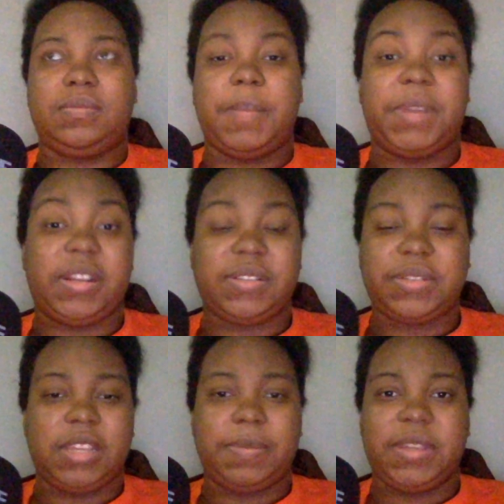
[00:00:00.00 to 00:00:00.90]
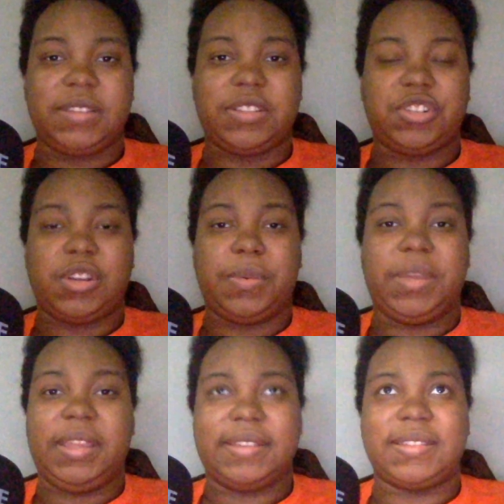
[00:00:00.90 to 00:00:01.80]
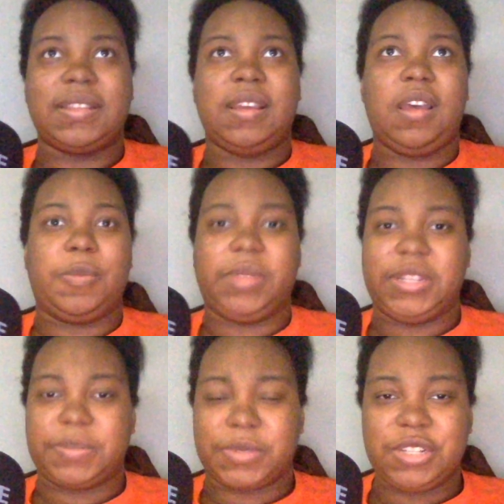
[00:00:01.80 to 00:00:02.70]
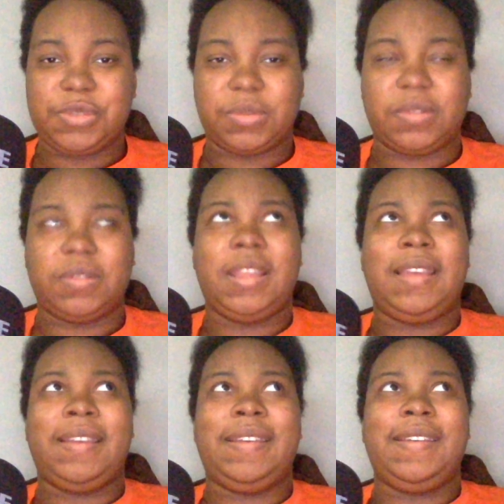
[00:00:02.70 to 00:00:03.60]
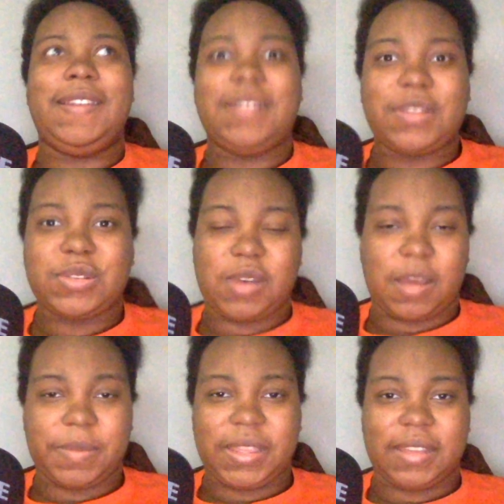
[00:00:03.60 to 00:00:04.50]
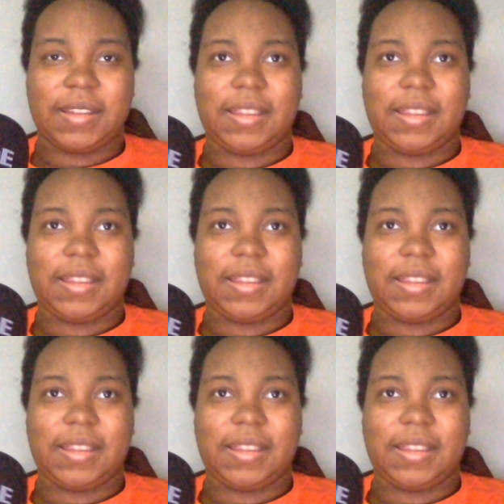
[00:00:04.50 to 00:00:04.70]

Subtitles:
But I also think because the show is a police procedural, it is also propaganda.